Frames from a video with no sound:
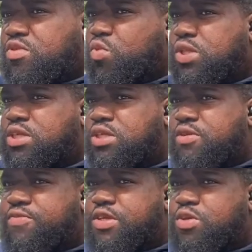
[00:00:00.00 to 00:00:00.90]

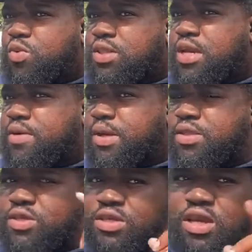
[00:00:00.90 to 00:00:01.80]
one thing about
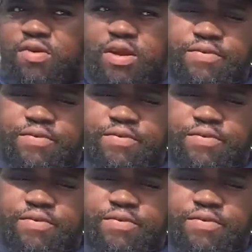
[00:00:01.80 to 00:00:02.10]
this team, right?